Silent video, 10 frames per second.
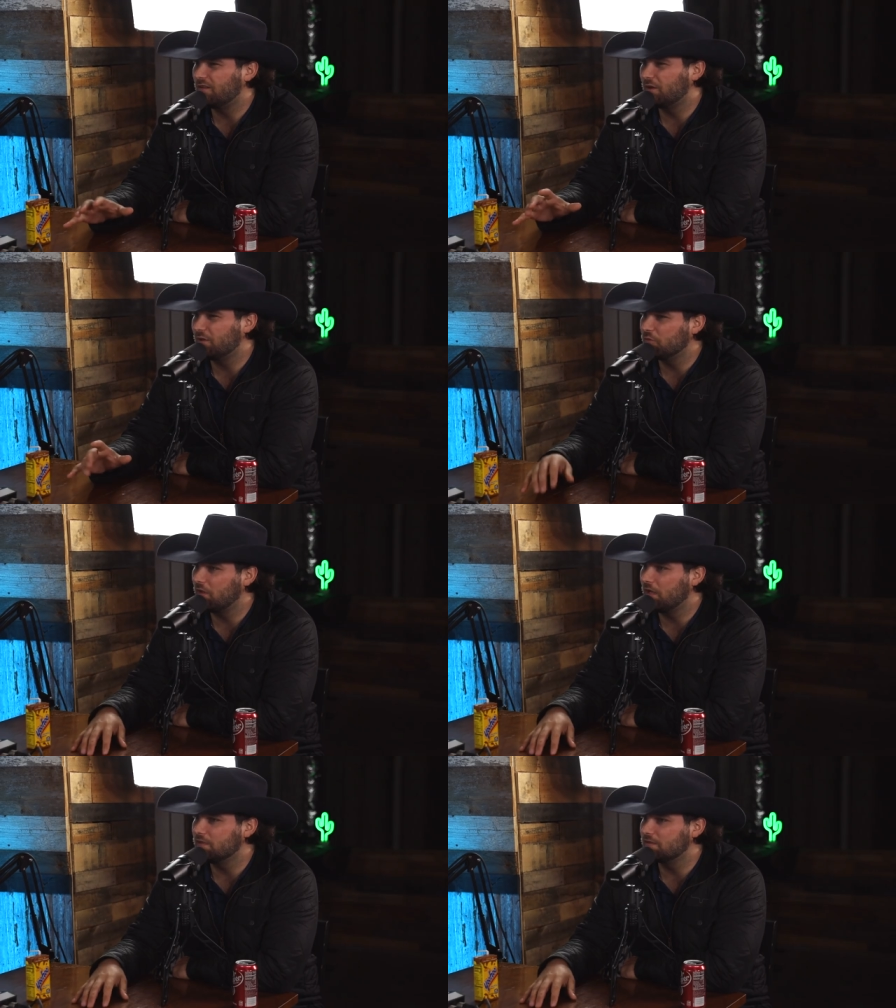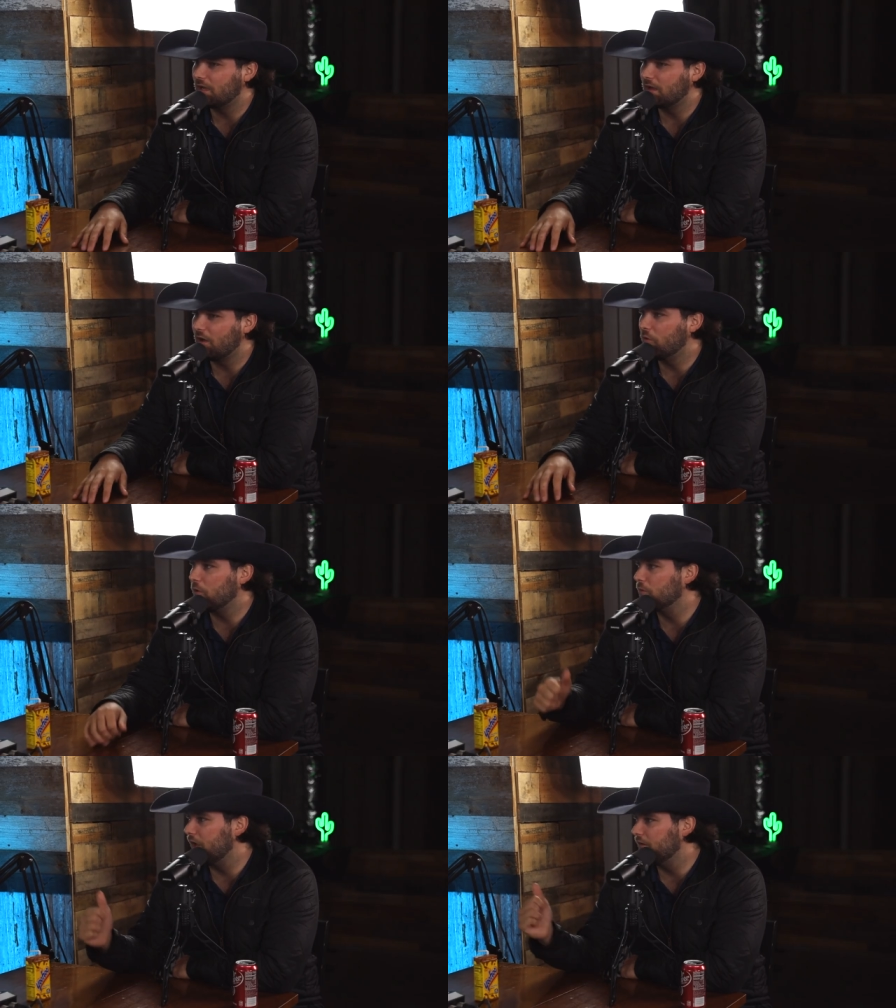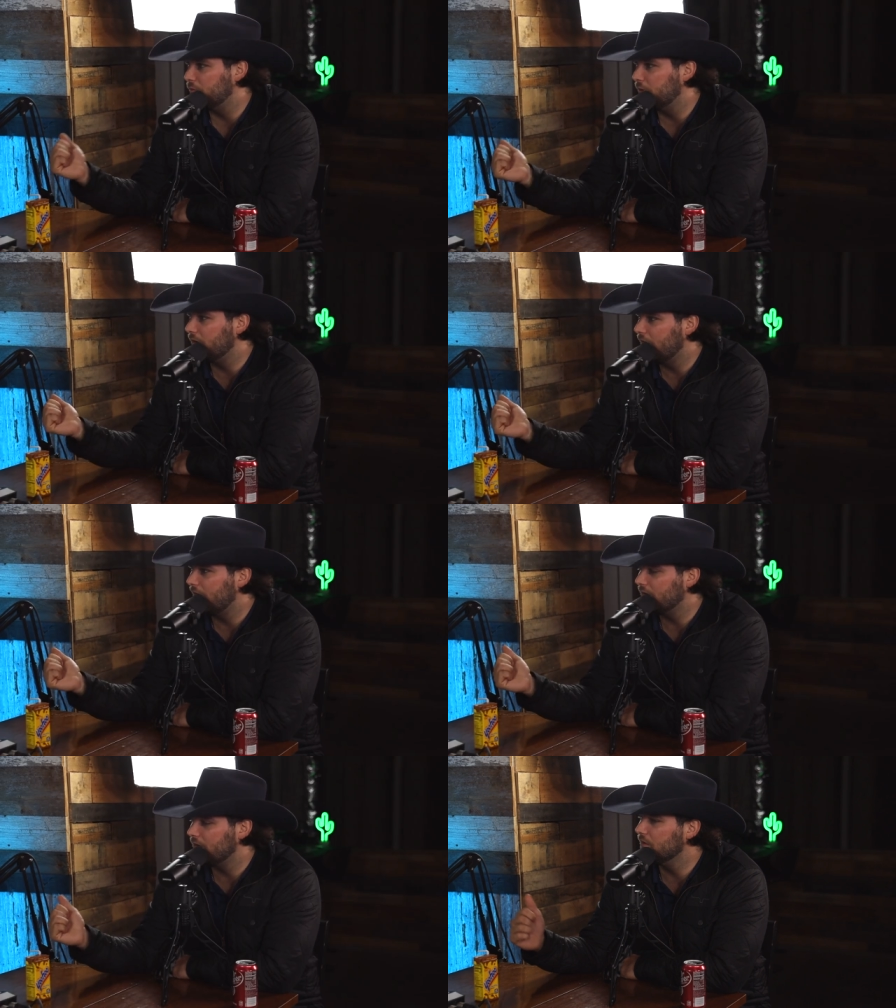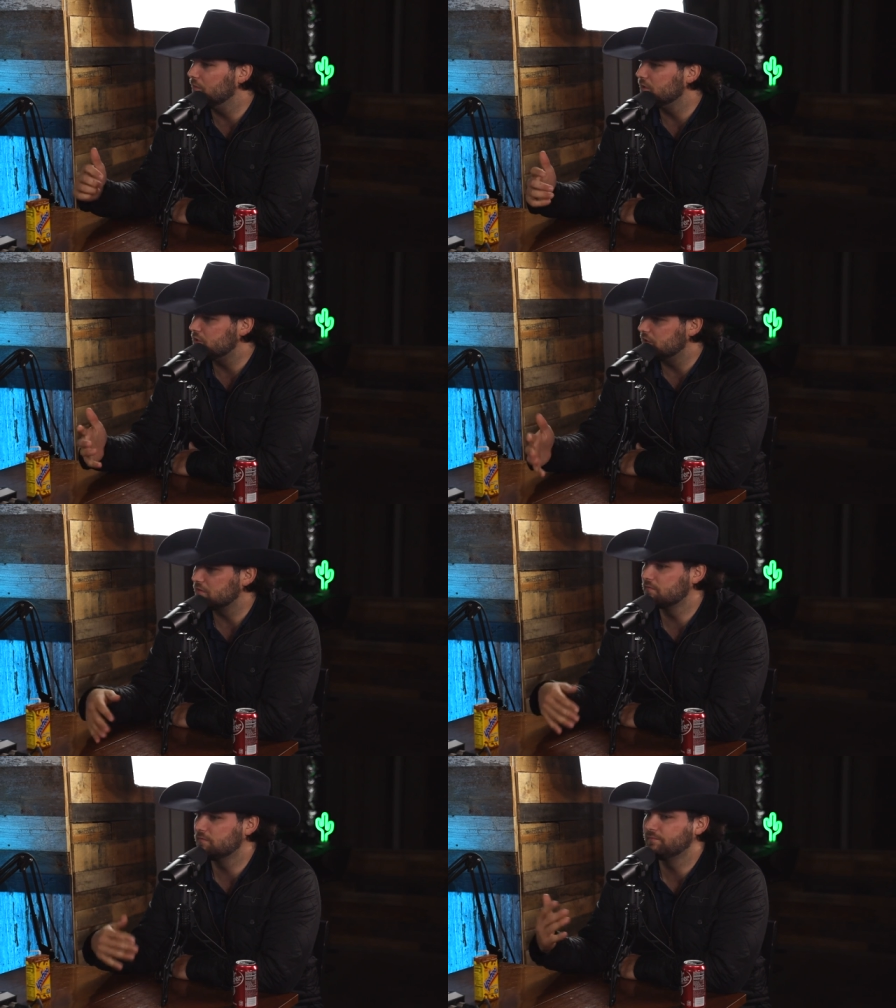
don't, I don't think it's like, oh, I want to have a better hat than him. It's just,